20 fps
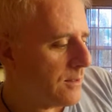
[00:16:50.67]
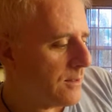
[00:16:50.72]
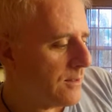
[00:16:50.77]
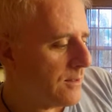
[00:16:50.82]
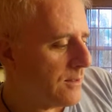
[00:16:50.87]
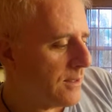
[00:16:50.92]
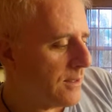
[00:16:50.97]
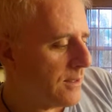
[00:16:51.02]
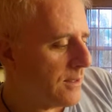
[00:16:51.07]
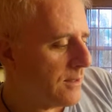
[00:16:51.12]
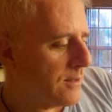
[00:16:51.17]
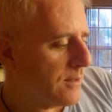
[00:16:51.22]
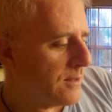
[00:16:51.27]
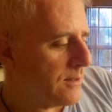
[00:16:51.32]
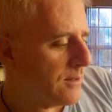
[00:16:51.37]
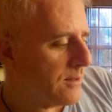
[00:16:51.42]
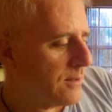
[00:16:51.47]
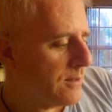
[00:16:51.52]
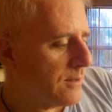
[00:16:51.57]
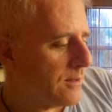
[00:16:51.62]

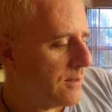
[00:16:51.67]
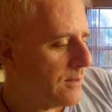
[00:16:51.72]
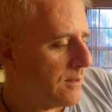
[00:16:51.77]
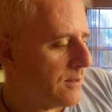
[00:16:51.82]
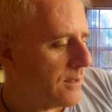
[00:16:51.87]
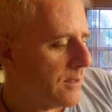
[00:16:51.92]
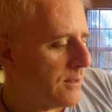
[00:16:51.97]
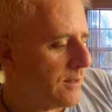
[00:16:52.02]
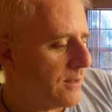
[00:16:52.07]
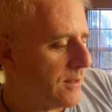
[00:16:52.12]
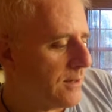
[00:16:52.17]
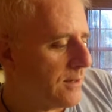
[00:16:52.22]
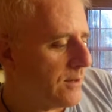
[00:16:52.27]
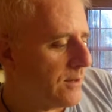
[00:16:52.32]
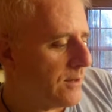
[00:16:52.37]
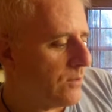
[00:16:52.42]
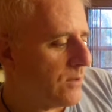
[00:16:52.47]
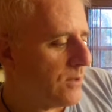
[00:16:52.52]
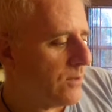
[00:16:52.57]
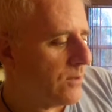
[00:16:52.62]
thinking that
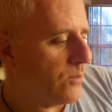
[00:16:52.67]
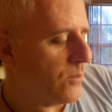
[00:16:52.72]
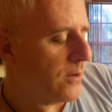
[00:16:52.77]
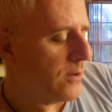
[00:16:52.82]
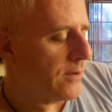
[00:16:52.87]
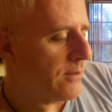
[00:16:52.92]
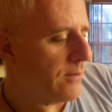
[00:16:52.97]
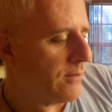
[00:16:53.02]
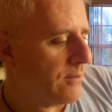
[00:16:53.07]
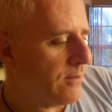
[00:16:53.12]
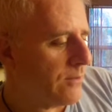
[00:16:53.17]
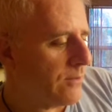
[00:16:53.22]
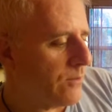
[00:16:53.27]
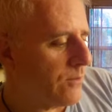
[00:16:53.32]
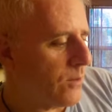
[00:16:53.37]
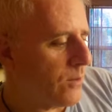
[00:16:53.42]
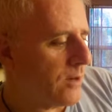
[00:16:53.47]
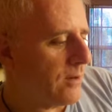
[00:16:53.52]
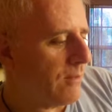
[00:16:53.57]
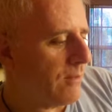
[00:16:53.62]
he
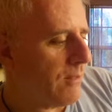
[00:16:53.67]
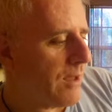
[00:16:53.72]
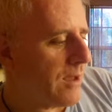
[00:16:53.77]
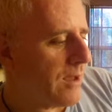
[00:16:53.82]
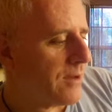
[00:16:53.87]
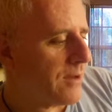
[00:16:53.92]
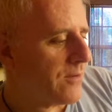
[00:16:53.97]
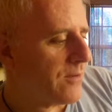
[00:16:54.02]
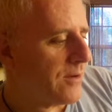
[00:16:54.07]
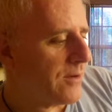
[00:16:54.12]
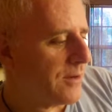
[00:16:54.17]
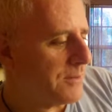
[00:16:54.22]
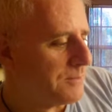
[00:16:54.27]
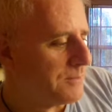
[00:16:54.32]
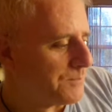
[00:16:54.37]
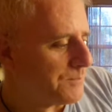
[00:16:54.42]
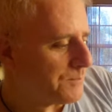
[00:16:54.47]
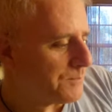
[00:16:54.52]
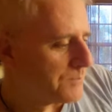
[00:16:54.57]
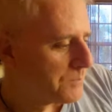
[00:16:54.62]
won the lottery
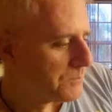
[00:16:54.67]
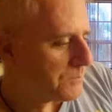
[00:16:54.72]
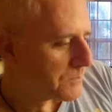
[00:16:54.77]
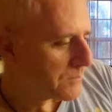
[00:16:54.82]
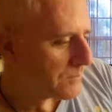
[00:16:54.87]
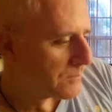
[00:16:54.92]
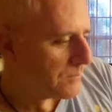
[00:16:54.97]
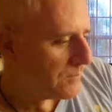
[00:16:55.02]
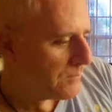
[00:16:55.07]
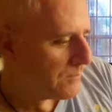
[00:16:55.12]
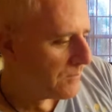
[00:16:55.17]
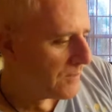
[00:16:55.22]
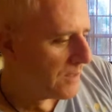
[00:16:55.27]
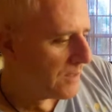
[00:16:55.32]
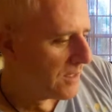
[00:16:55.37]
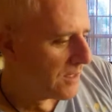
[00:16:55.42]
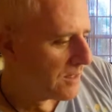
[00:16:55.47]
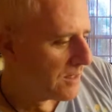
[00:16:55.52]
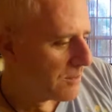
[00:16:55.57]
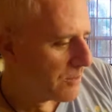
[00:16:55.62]

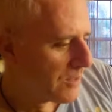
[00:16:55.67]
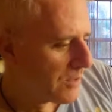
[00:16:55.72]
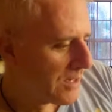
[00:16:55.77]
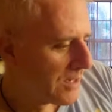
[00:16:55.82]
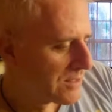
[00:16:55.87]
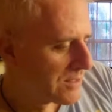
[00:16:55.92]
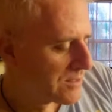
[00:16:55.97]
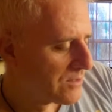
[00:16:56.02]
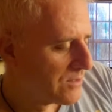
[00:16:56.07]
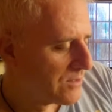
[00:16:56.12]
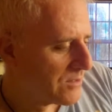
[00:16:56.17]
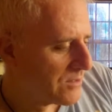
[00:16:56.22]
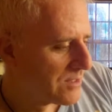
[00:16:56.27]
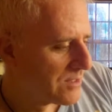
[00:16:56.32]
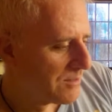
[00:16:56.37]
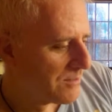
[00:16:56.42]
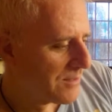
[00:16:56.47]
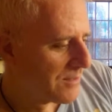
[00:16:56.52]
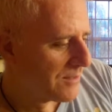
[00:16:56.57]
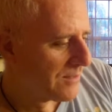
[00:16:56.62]
in Nebraska or
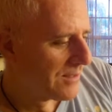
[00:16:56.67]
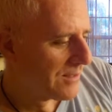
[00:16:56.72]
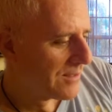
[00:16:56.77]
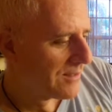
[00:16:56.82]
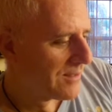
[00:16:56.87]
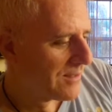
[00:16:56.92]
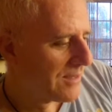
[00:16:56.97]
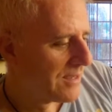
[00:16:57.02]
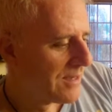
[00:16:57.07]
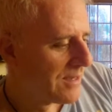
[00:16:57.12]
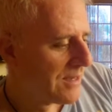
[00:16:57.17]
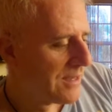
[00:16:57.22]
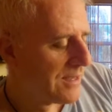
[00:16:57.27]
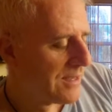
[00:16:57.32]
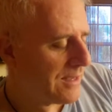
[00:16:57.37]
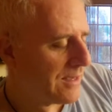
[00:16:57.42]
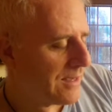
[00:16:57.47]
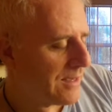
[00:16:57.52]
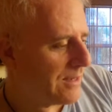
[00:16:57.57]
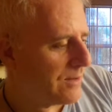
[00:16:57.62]
something like that.
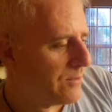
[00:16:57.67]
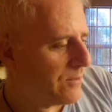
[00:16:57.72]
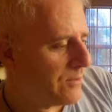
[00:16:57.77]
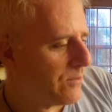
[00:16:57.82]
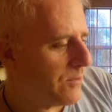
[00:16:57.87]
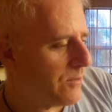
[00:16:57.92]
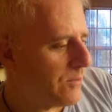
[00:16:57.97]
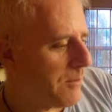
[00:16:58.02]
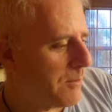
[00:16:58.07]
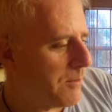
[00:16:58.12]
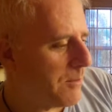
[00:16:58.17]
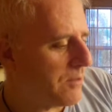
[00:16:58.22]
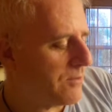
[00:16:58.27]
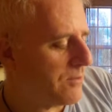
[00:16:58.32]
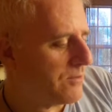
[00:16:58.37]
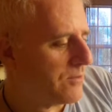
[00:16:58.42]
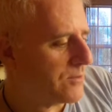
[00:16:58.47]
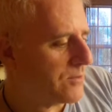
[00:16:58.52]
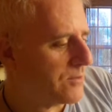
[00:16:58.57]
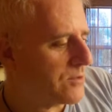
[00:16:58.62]
I don't remember the
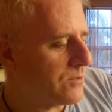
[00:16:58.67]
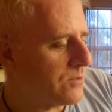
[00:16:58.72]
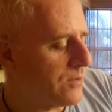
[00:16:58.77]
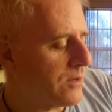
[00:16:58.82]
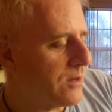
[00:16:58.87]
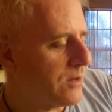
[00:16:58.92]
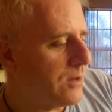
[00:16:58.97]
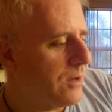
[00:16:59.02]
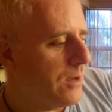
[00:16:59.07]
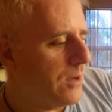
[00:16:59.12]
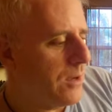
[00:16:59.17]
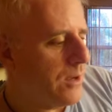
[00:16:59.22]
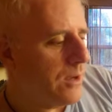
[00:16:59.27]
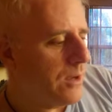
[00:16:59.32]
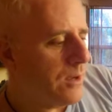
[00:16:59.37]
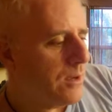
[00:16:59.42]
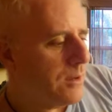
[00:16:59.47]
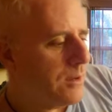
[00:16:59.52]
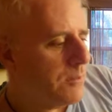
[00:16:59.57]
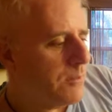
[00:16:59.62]
full story,
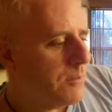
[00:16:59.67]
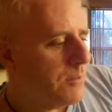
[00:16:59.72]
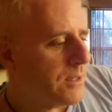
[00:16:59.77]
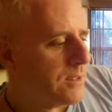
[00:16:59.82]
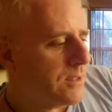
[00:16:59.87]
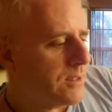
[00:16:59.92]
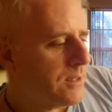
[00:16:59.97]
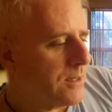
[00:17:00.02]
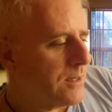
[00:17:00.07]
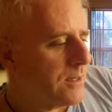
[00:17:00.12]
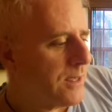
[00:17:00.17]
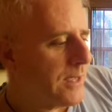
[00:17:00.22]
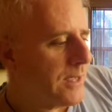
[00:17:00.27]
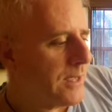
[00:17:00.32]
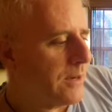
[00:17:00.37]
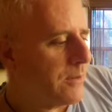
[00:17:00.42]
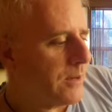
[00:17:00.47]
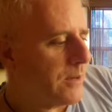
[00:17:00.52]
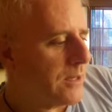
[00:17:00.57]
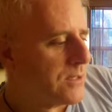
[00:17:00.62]
but
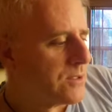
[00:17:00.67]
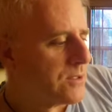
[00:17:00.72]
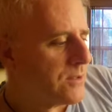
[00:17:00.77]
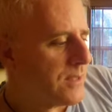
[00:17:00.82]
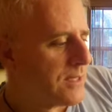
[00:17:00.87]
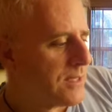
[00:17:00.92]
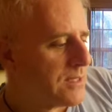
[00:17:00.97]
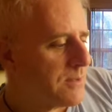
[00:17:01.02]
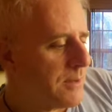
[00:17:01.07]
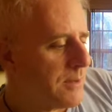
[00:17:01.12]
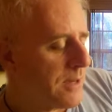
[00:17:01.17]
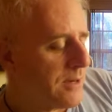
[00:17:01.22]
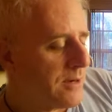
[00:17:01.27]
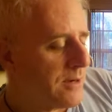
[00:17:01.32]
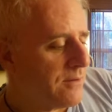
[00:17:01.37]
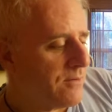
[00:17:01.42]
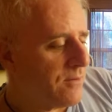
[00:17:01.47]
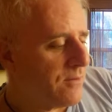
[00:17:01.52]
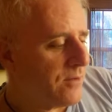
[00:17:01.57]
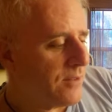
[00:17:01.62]
anyway, so that's about
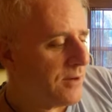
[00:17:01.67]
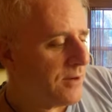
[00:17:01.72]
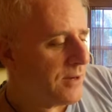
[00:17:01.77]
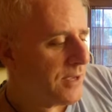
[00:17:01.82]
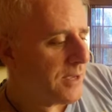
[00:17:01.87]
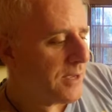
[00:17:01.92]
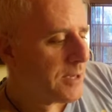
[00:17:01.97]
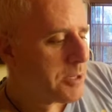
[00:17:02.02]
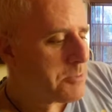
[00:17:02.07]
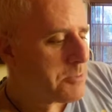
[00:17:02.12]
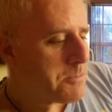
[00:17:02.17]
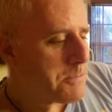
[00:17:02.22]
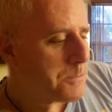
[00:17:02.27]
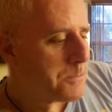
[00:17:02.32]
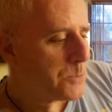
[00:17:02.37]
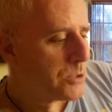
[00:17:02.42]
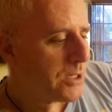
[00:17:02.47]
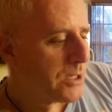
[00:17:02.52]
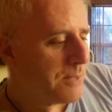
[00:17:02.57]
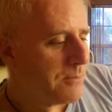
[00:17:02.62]
it for the day.
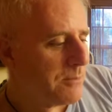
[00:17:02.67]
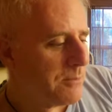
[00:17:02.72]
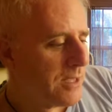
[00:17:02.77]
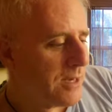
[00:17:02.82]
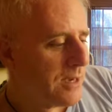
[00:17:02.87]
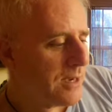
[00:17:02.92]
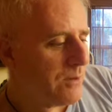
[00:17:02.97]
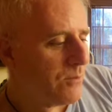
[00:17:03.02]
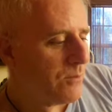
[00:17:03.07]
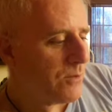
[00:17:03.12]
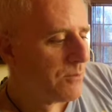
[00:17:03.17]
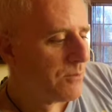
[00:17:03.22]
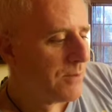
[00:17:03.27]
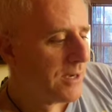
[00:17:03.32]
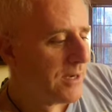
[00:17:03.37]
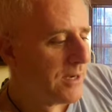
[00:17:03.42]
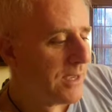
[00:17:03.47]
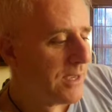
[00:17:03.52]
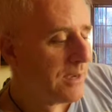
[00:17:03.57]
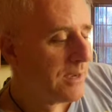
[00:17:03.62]
Time to get on with my day.